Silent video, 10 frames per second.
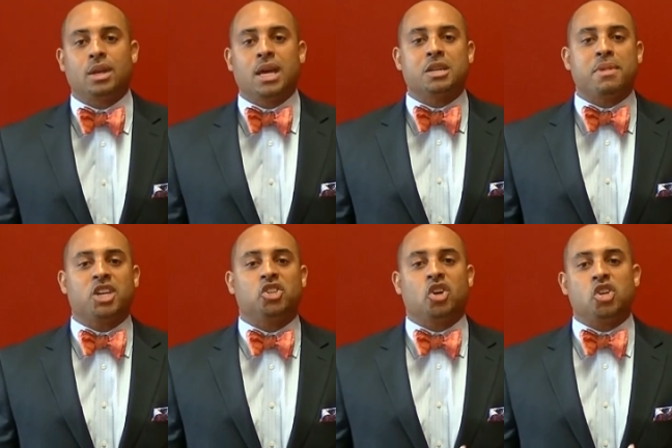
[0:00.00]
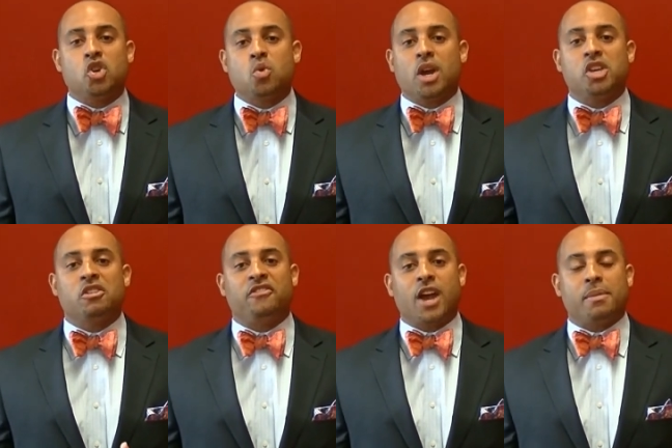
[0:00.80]
to make sure you and your
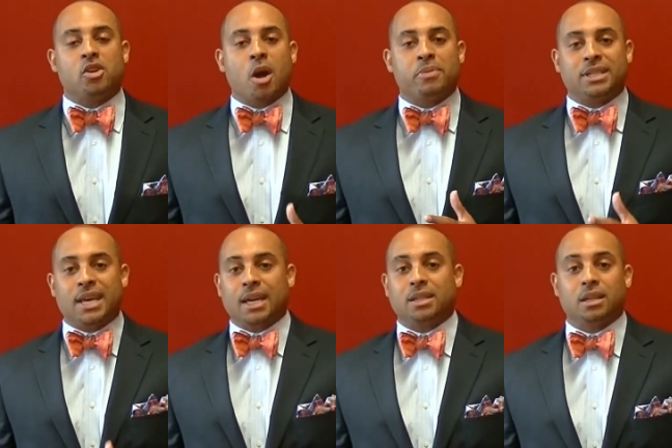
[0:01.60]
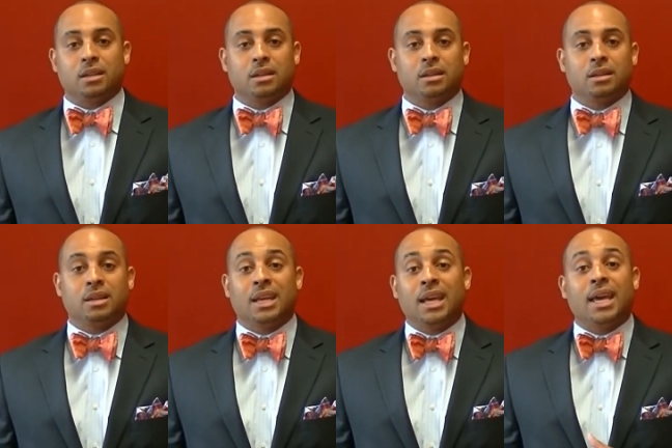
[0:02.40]
family are protected.
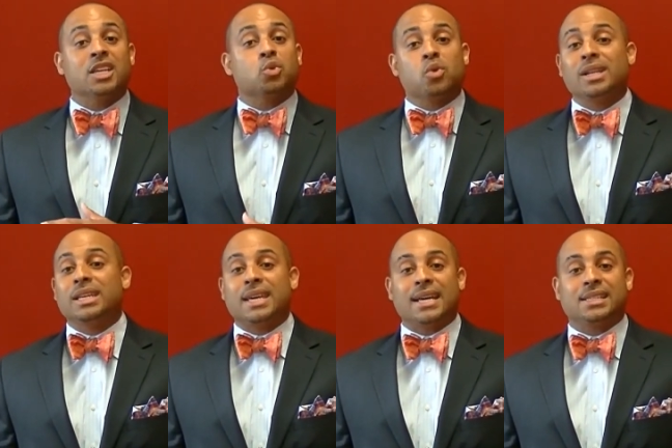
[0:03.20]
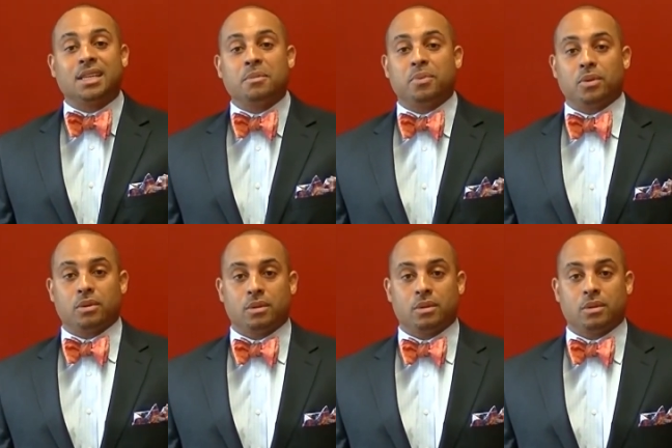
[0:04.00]
It's really that simple.